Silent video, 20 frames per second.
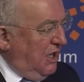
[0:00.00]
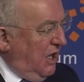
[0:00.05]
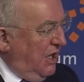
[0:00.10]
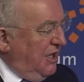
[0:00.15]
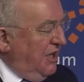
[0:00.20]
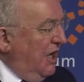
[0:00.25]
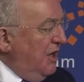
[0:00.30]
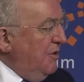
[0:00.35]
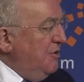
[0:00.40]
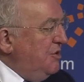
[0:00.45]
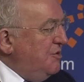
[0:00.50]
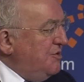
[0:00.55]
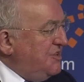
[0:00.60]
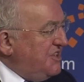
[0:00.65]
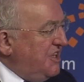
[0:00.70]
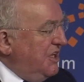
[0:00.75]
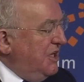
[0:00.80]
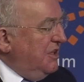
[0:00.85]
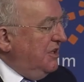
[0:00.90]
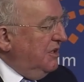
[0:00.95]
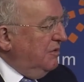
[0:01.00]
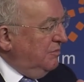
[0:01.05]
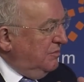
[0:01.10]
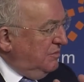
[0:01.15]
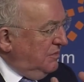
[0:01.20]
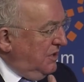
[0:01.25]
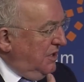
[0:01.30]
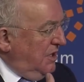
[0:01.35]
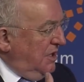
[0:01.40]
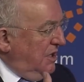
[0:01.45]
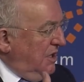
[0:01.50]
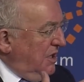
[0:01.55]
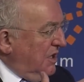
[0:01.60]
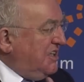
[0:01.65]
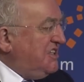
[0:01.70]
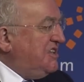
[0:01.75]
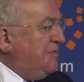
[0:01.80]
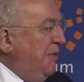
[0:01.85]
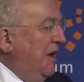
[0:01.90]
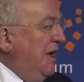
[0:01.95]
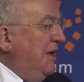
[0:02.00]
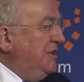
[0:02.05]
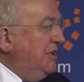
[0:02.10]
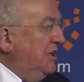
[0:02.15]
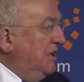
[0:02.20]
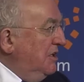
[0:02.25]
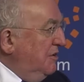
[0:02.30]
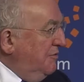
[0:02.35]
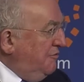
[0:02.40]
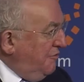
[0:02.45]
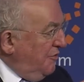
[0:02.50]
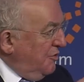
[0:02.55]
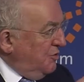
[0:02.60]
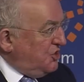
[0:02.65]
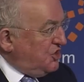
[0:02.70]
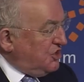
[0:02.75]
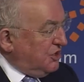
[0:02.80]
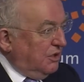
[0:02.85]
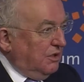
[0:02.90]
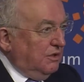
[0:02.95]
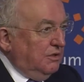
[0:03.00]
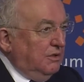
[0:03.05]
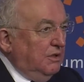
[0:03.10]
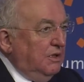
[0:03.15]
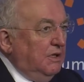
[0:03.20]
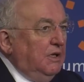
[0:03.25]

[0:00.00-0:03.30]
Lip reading: and how you see them expanding in the future.